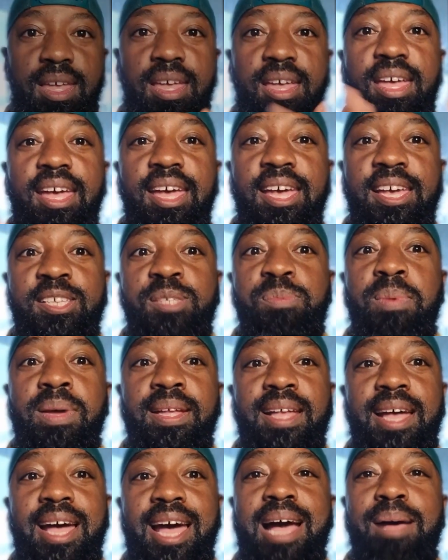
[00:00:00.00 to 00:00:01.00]
It has been
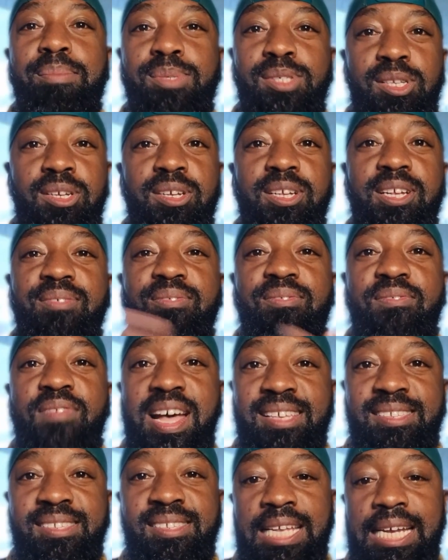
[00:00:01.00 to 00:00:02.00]
absolutely
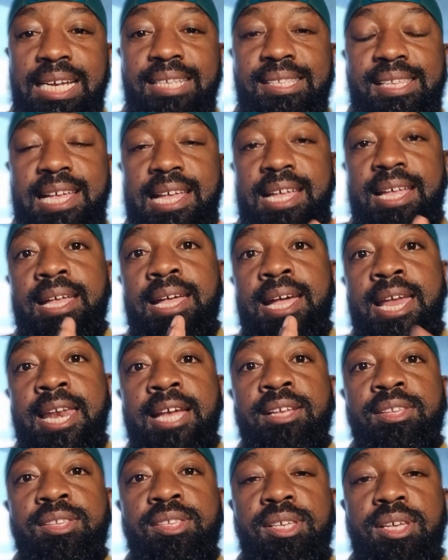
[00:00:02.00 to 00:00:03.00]
fascinating getting
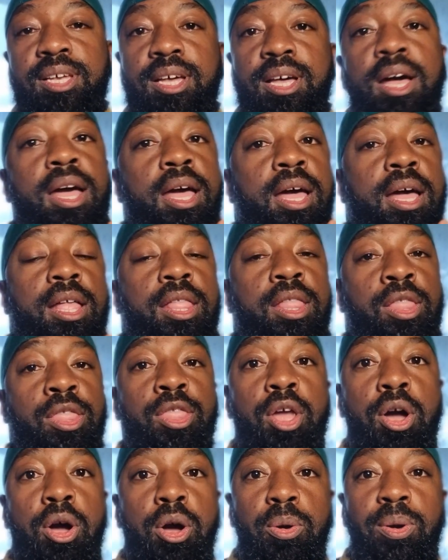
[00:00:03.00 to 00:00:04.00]
to
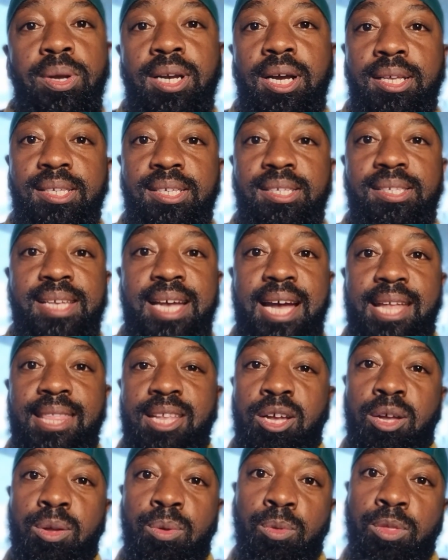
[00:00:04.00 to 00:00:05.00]
know and understand
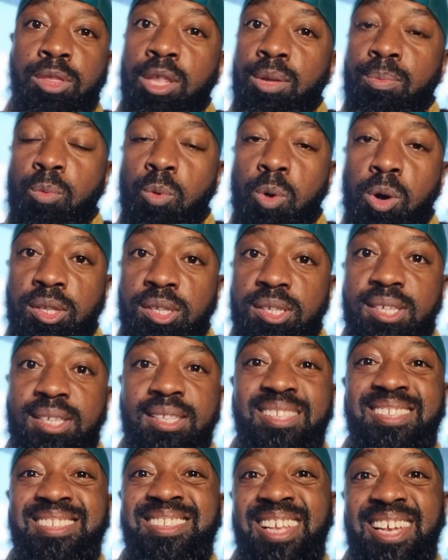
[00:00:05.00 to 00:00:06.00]
the wants
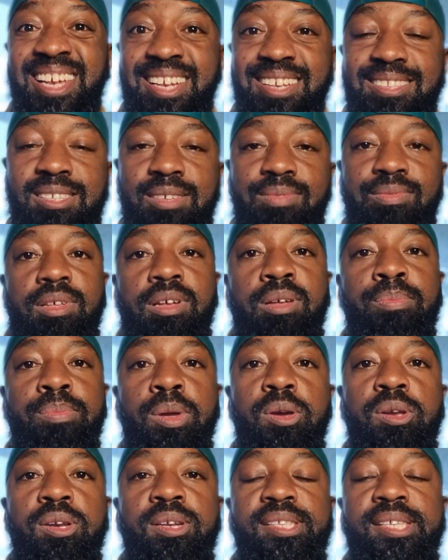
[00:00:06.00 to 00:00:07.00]
and needs of the
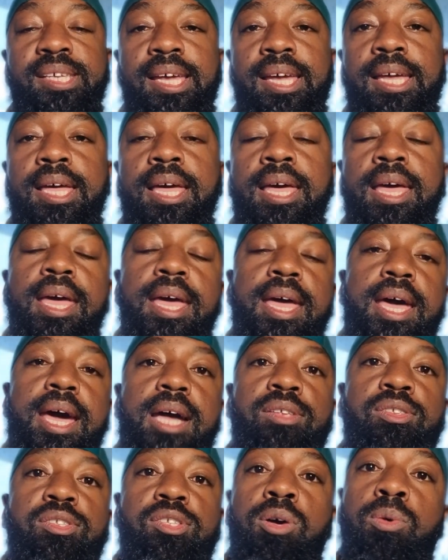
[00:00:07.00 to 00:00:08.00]
community. And
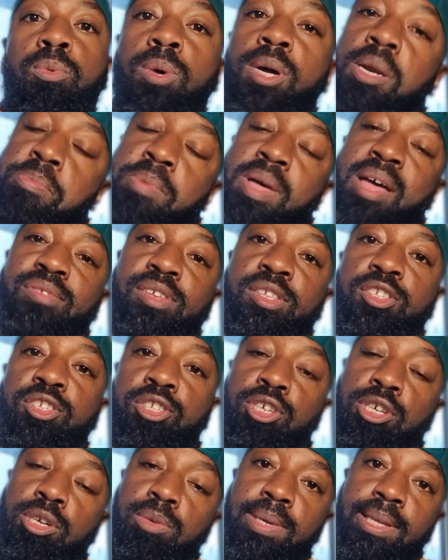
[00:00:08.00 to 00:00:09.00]
so what I'm having to
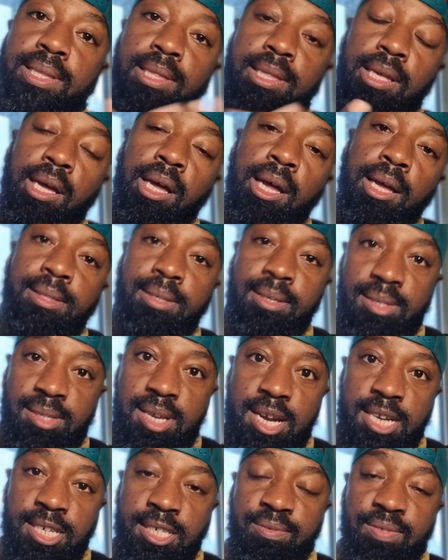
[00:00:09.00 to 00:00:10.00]
do with the
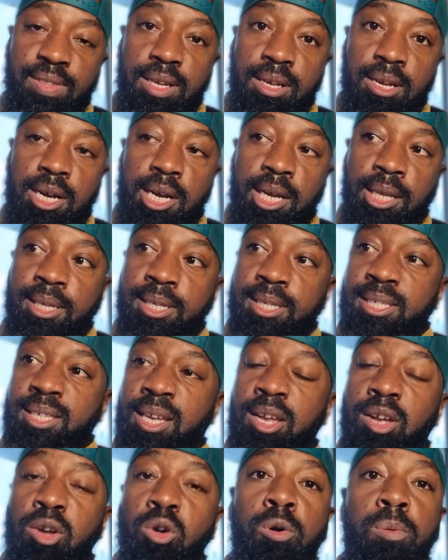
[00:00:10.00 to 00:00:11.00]
design of the garden is
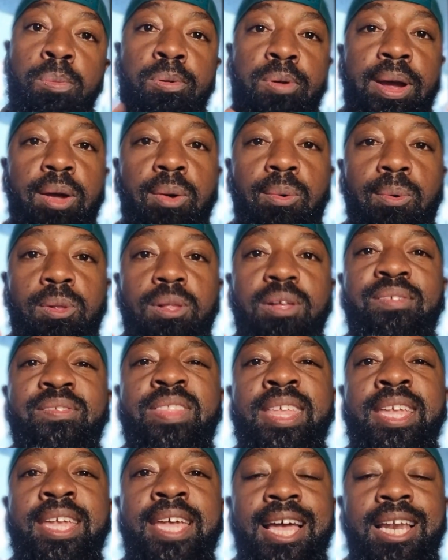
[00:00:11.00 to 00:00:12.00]
incorporate all of
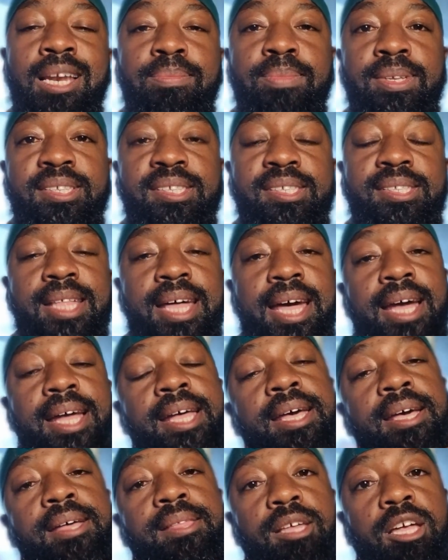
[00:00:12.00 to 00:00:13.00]
the elements that
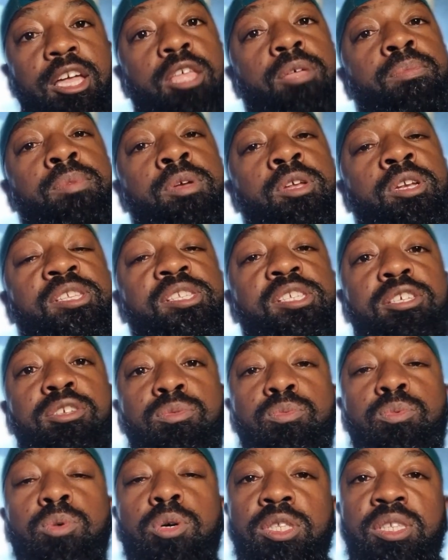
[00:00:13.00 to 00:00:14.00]
the community
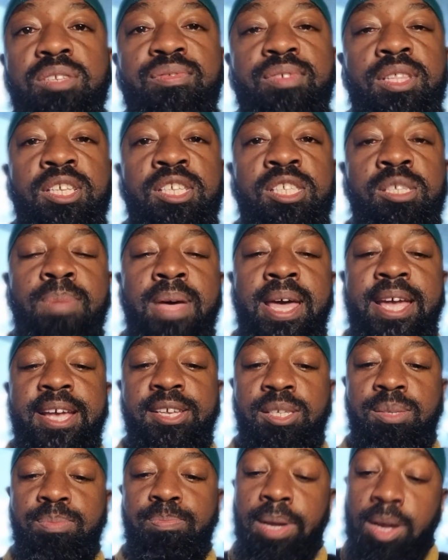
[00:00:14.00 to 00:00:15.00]
wants for the
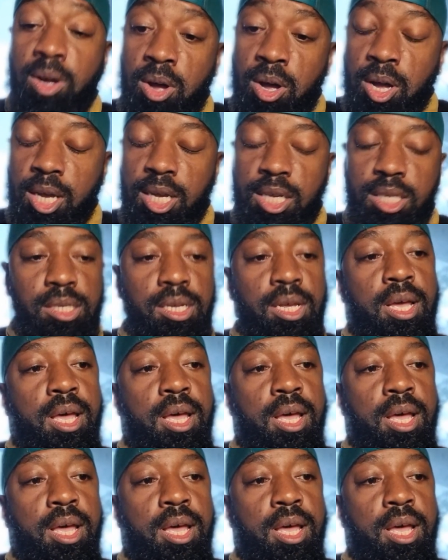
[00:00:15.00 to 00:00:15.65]
space, because